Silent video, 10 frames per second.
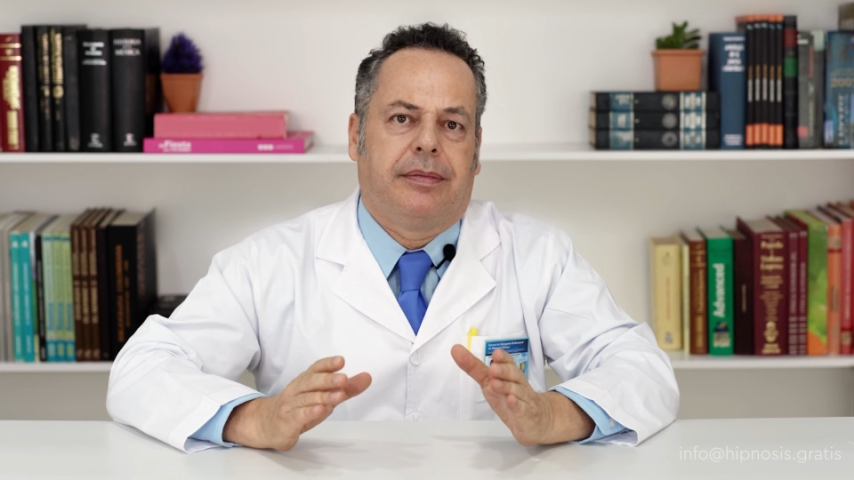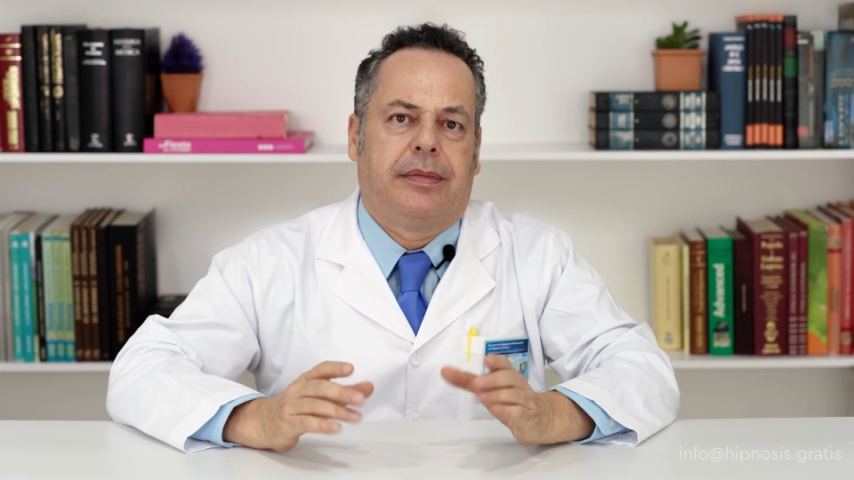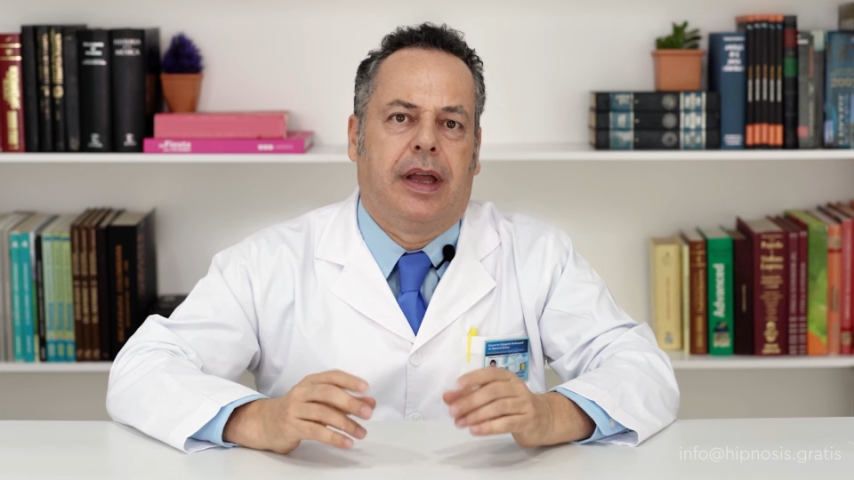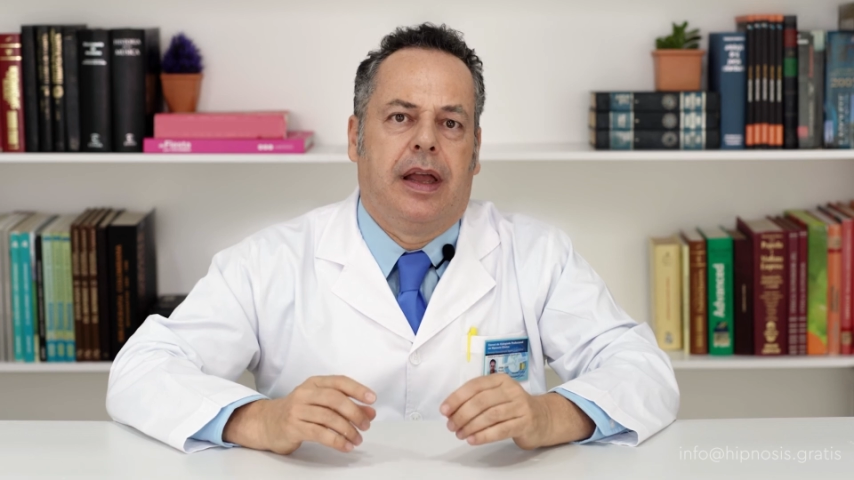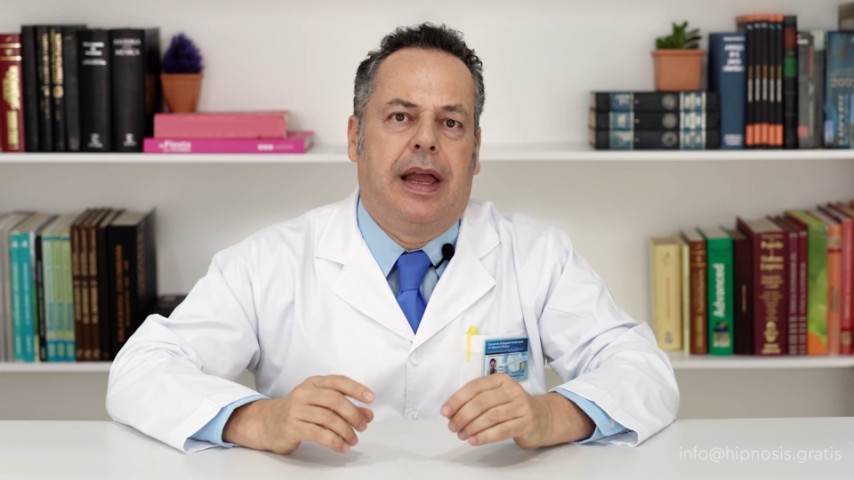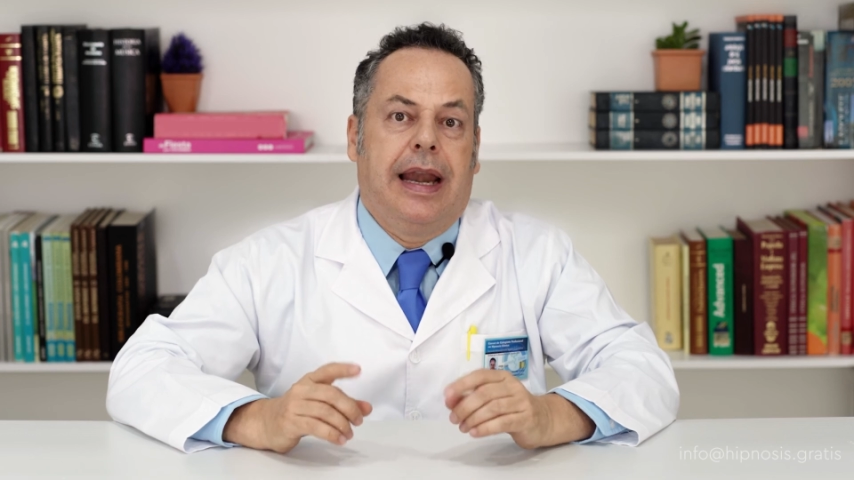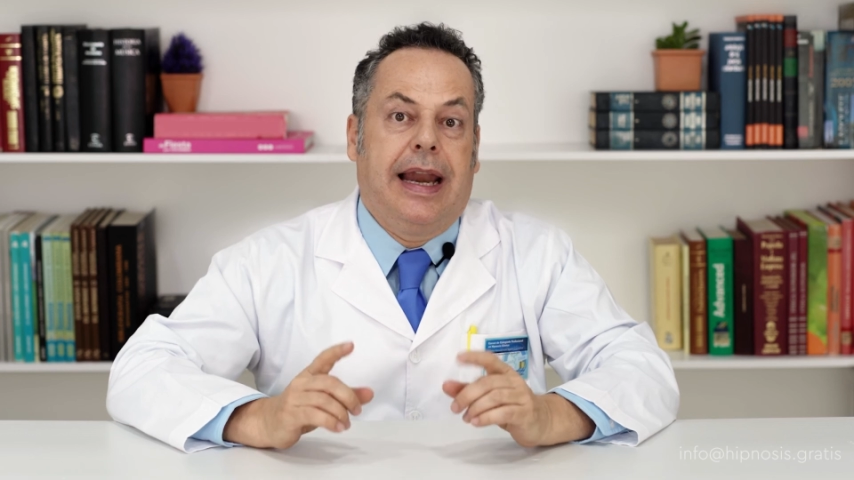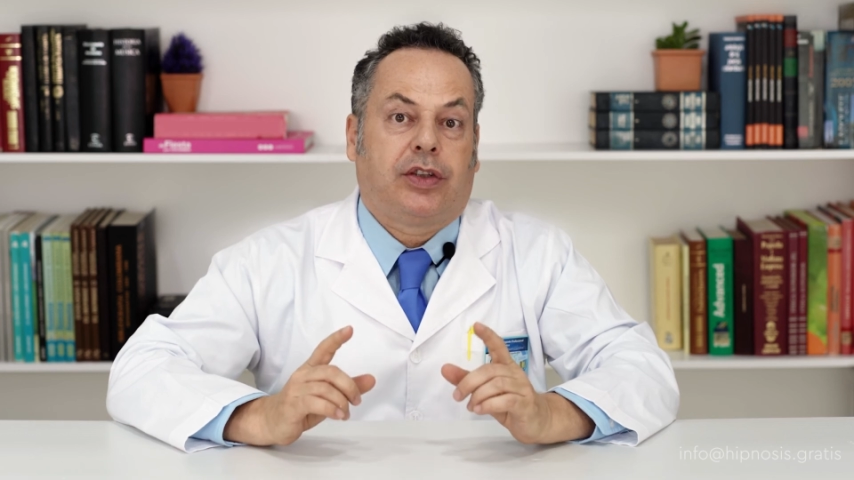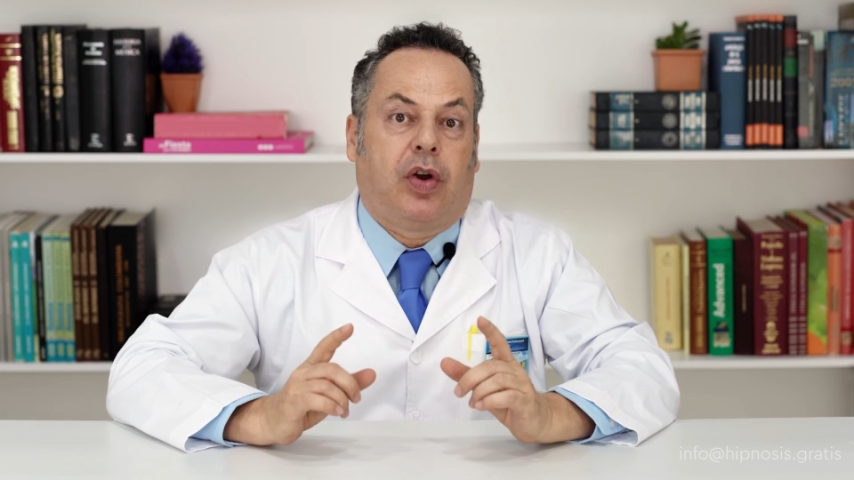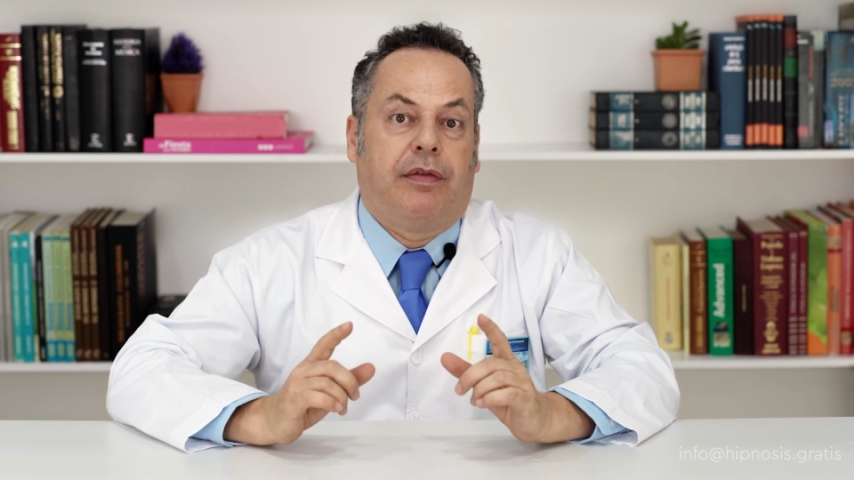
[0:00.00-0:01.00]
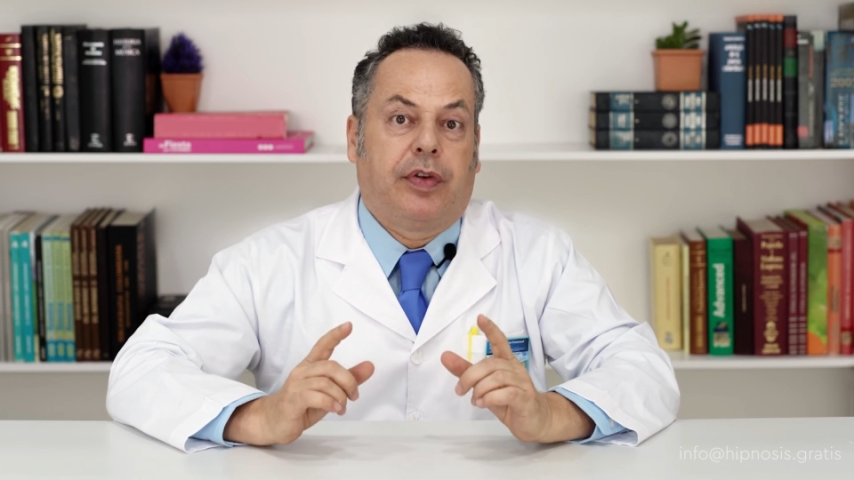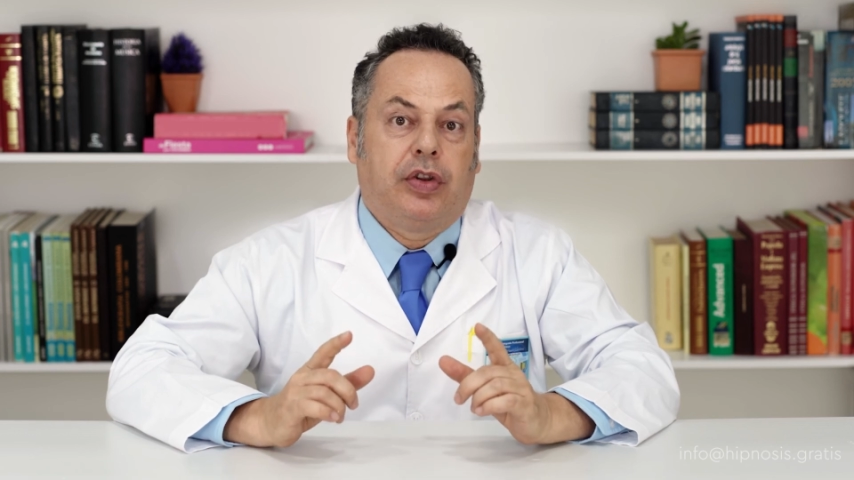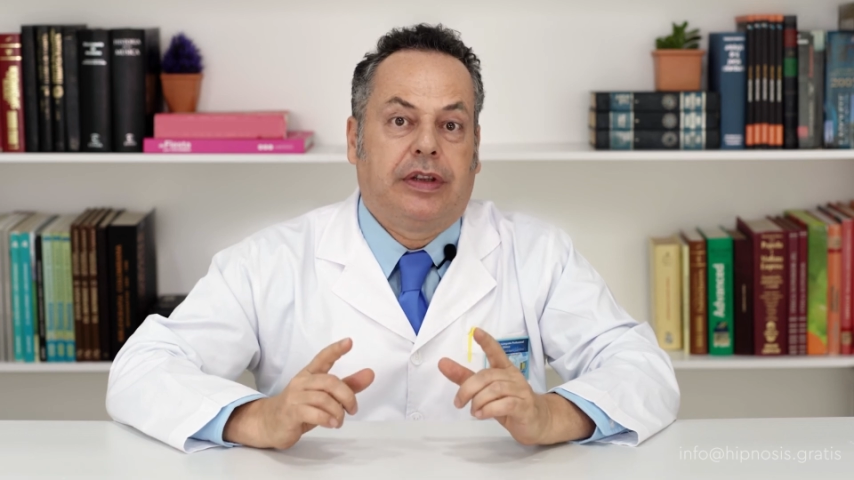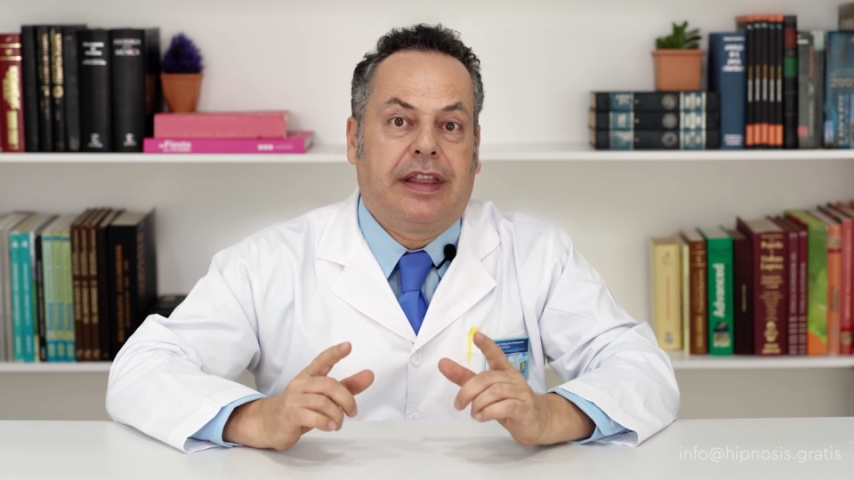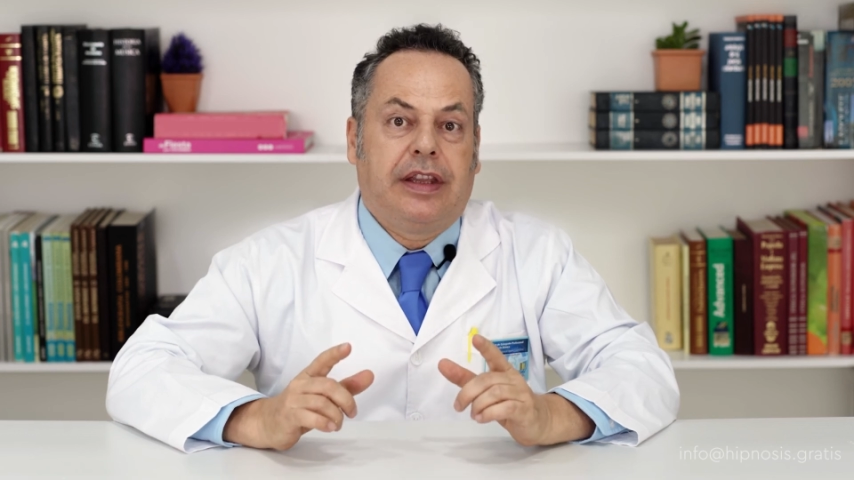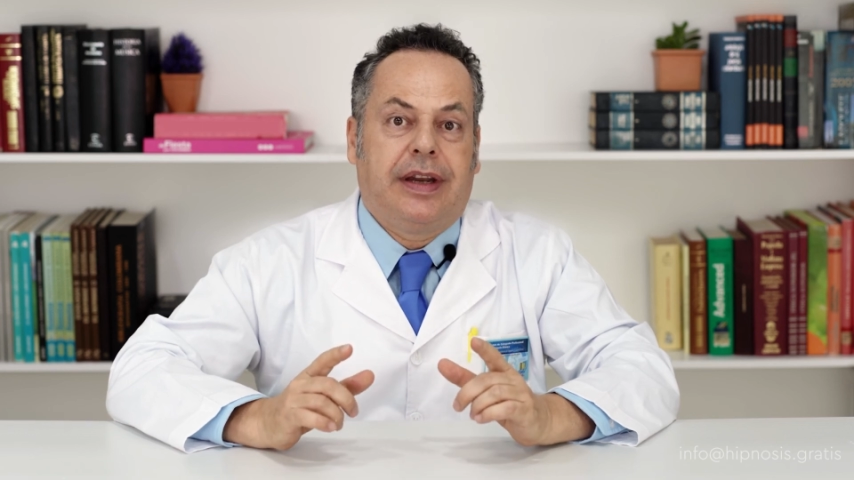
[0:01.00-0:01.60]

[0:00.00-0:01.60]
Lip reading: the experimental study